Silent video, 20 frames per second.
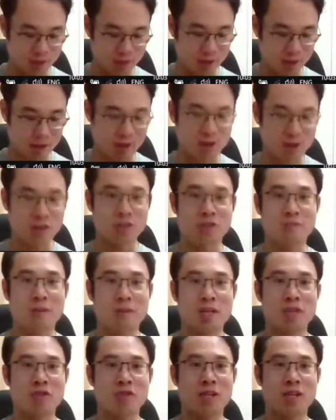And to make
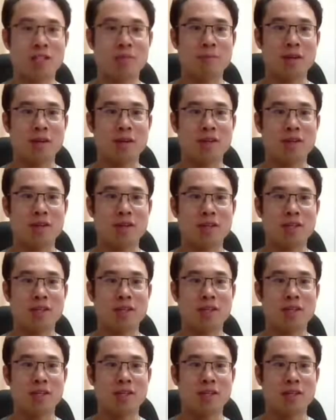it transparent,
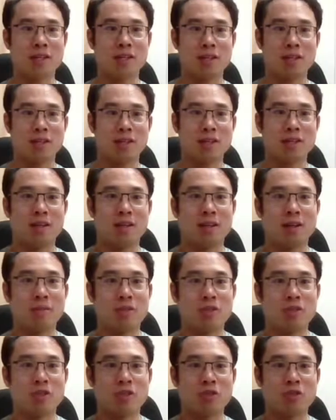I'm
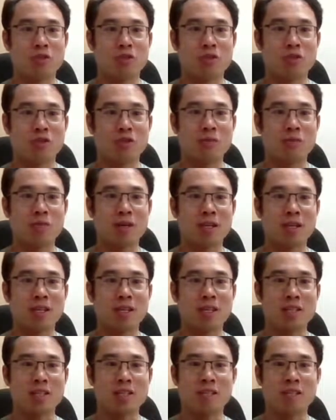going to choose Chroma
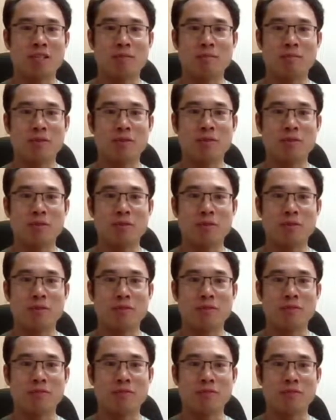Key Simple.
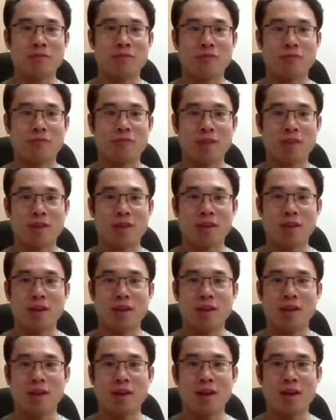
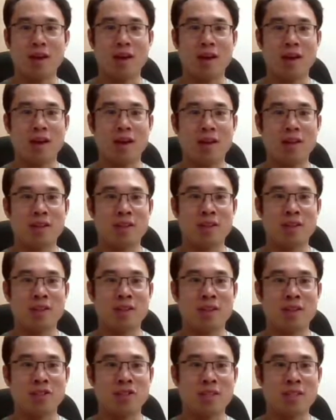And
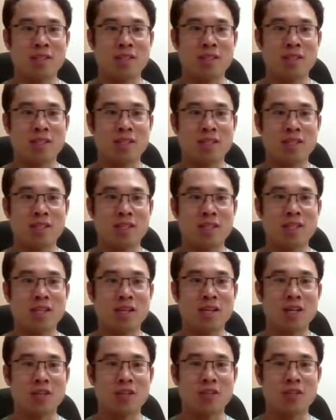as you can see, the key
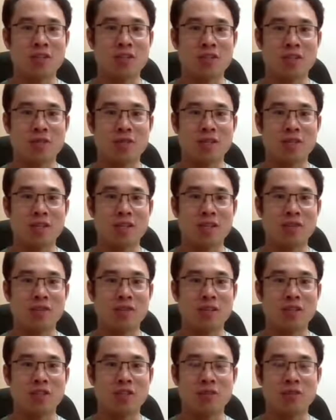color is already
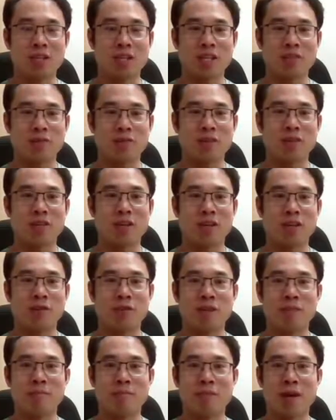green, so it gets rid of that
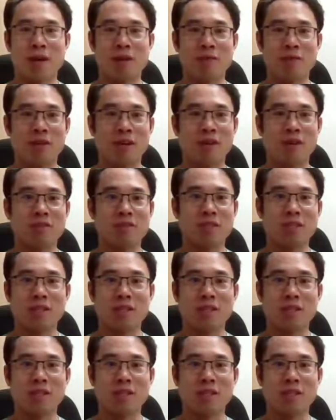green background.